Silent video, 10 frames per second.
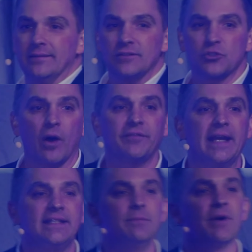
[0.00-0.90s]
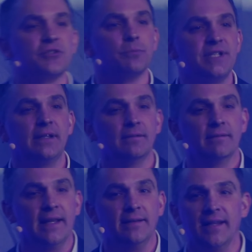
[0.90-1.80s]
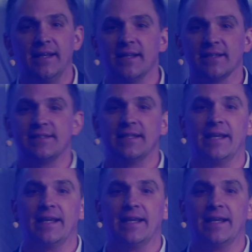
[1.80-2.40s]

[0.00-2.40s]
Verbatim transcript: twelve to eighteen months from t than, than it does today.